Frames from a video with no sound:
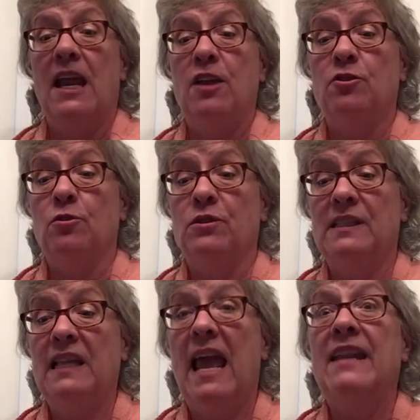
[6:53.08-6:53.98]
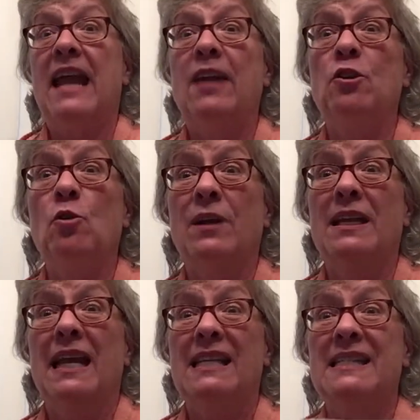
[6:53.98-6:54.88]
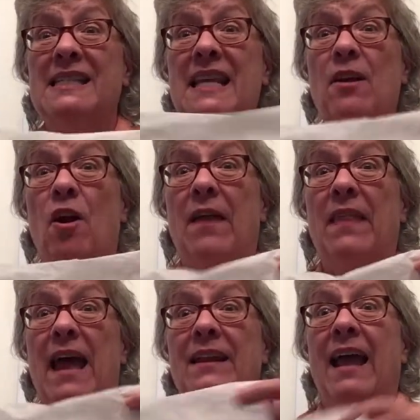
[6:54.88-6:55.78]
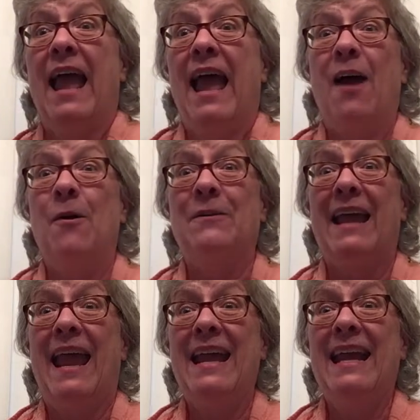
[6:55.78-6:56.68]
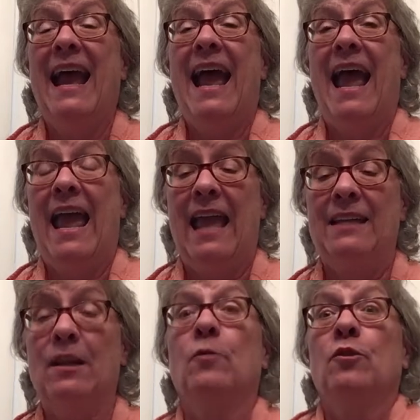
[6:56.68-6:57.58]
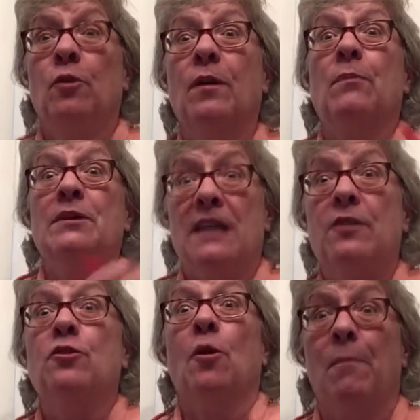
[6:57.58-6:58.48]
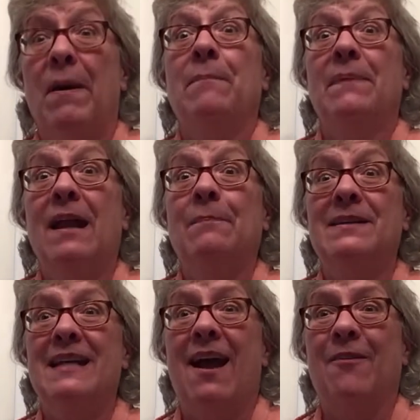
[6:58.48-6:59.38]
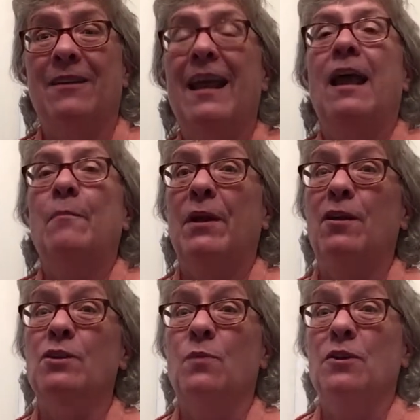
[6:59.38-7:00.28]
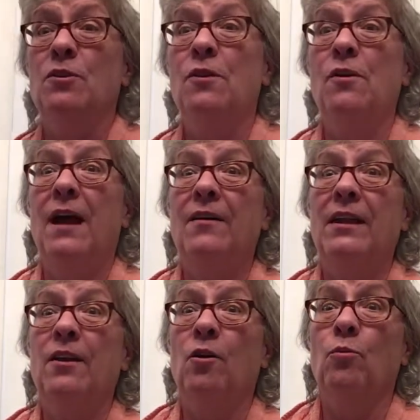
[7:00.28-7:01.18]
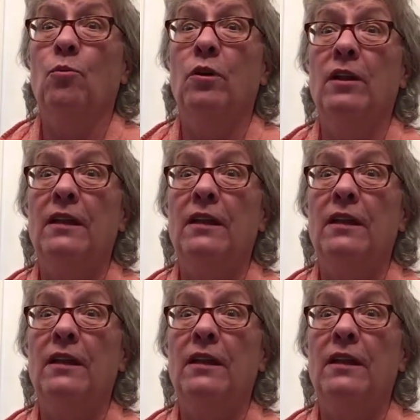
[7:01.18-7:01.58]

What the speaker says: is your sled, and you can sit on that, okay? And you can pretend you're bumping up and down, because when you go down a hill really